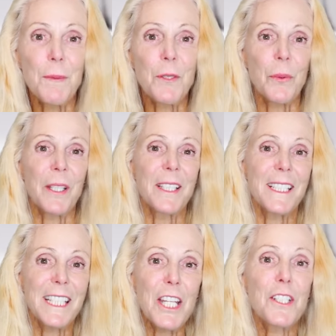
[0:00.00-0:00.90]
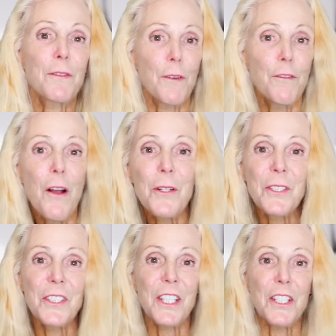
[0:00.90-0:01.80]
between staging for photos
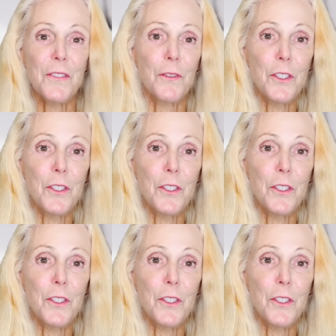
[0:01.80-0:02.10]
and staging for